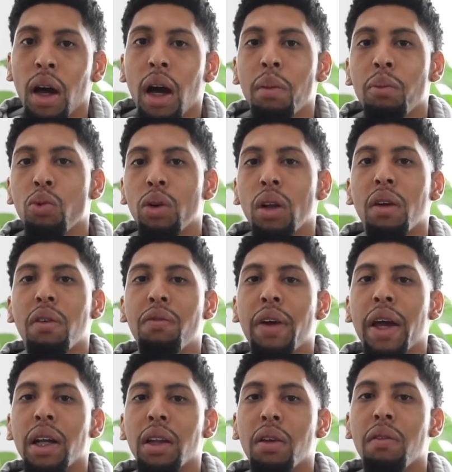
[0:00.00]
will
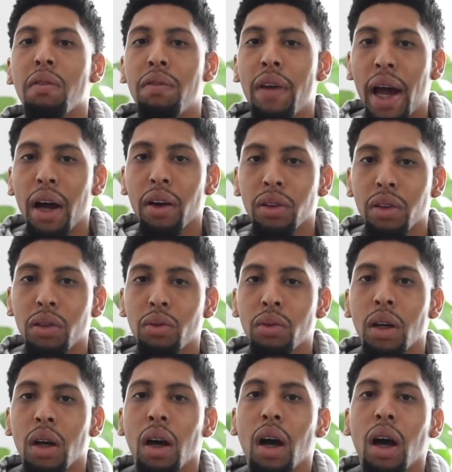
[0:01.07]
affect the value
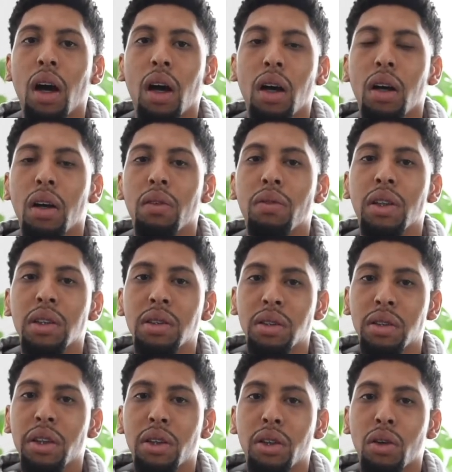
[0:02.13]
of the
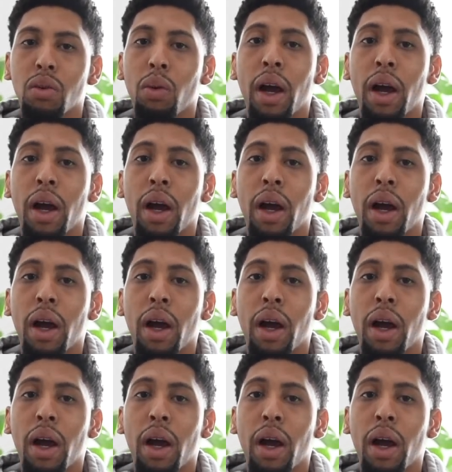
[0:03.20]
sneaker.